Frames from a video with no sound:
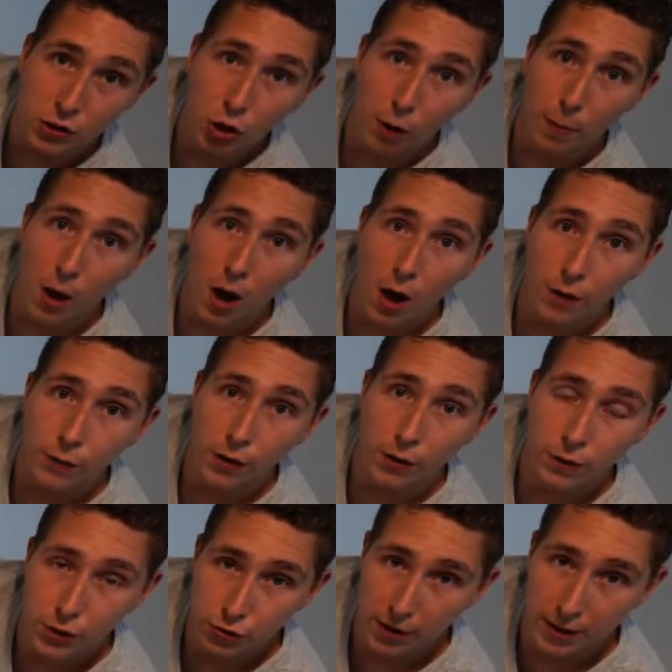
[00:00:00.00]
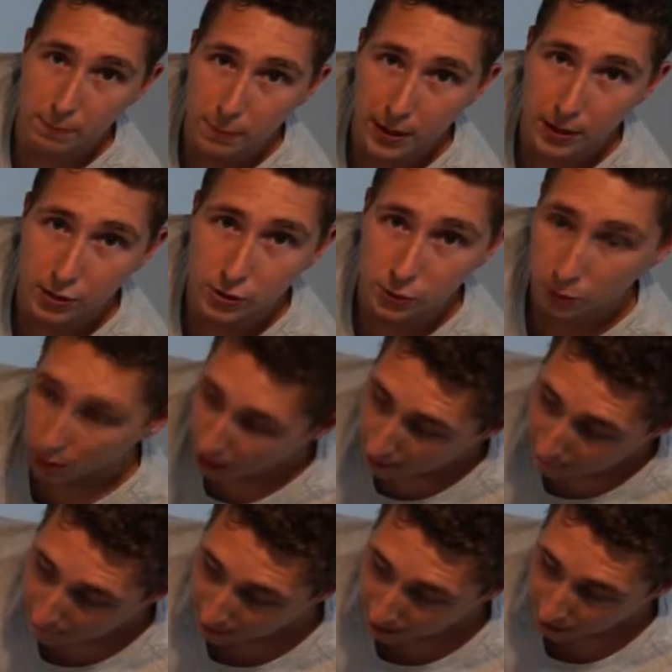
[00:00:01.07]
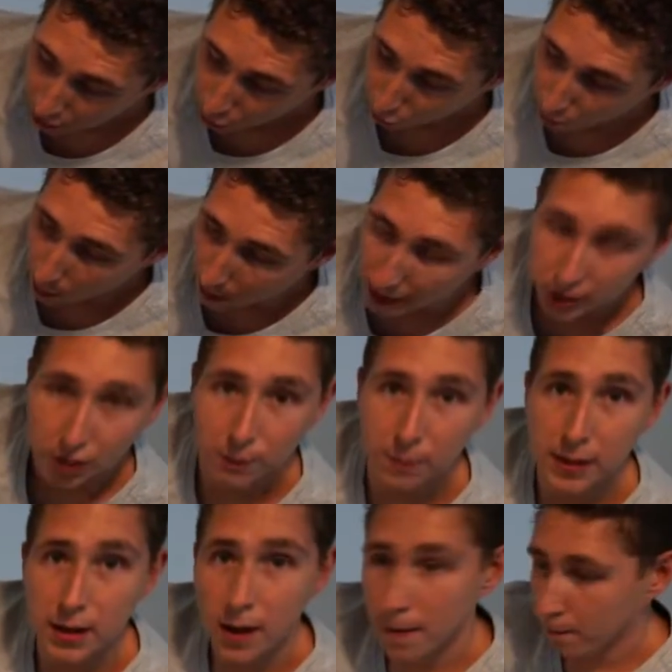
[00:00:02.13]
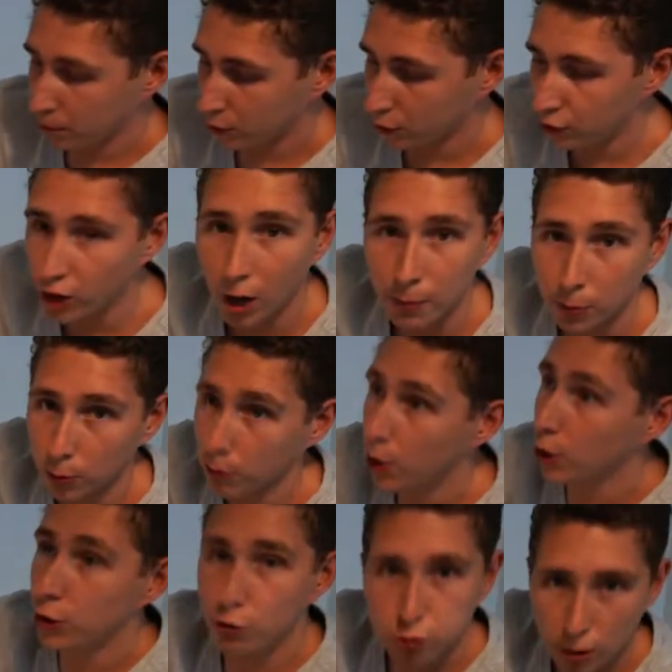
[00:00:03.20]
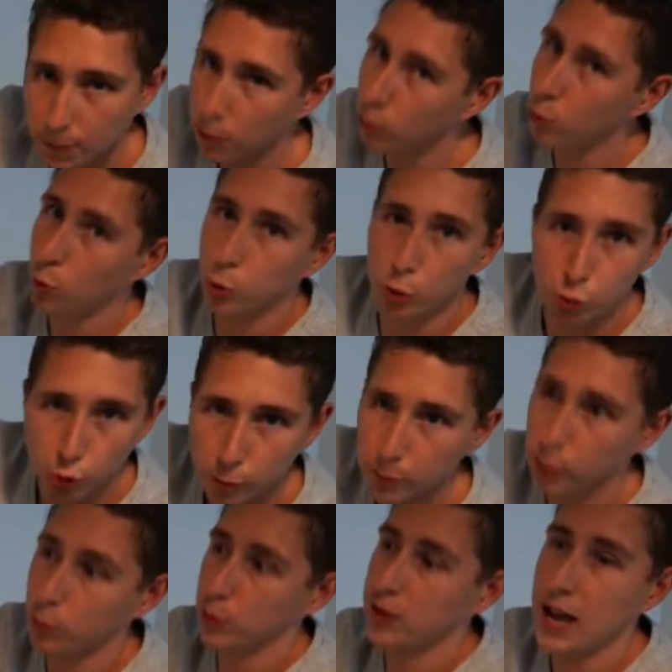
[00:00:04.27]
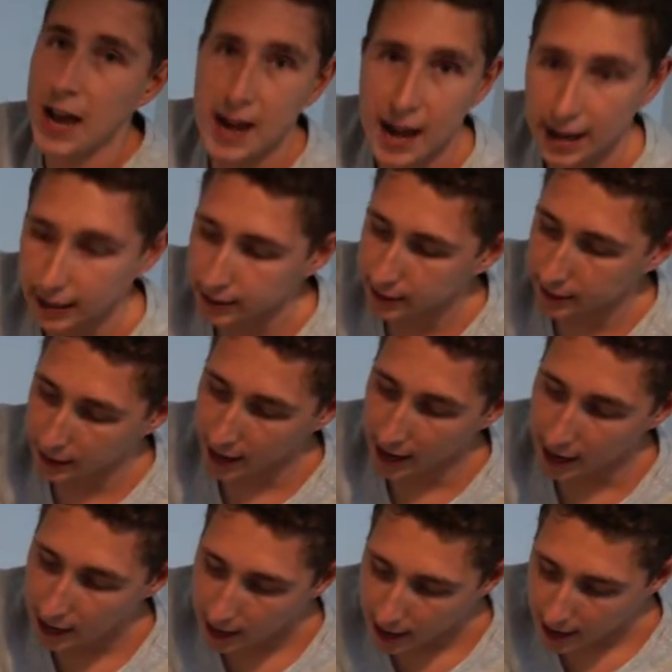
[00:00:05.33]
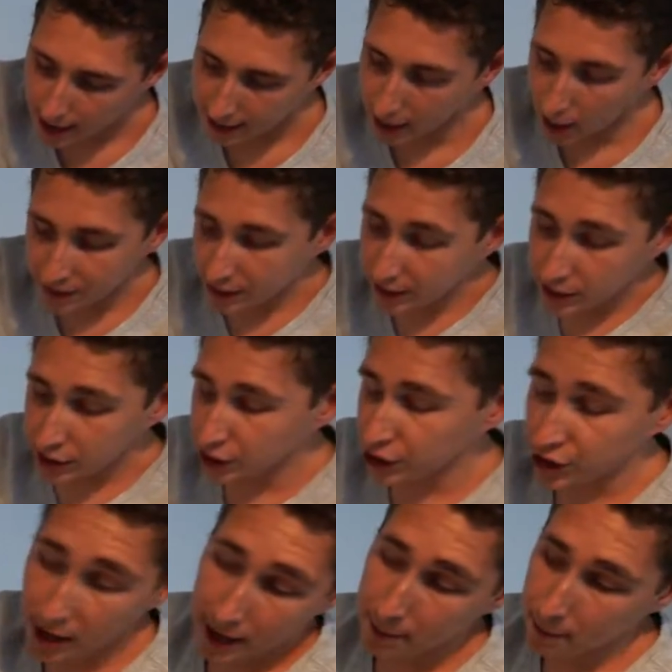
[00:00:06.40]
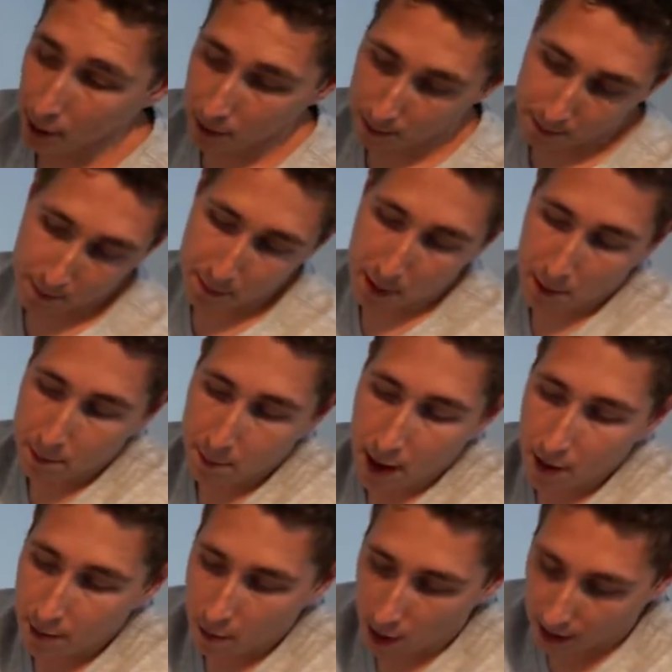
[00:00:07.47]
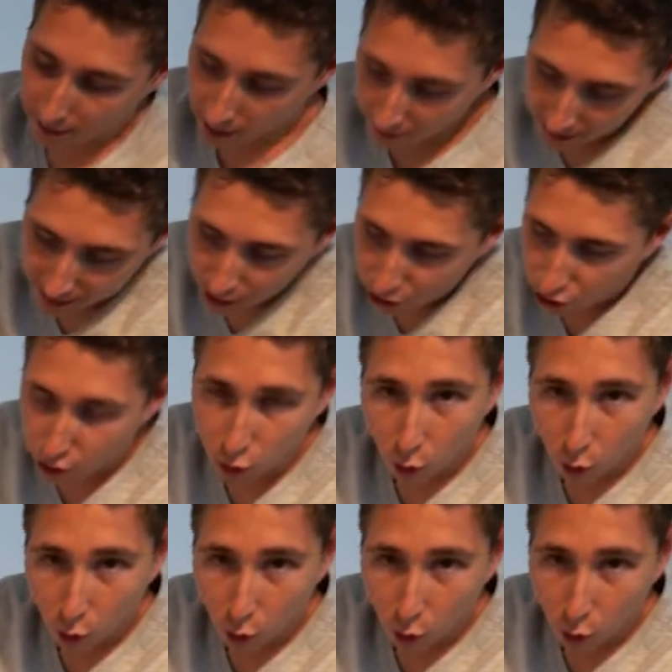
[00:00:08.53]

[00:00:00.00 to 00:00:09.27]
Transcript: the top half of a trained pixel, meaning your ROAS could be double, triple, quadruple, 10x, okay? Now, and this is the same, but bear in mind that this is just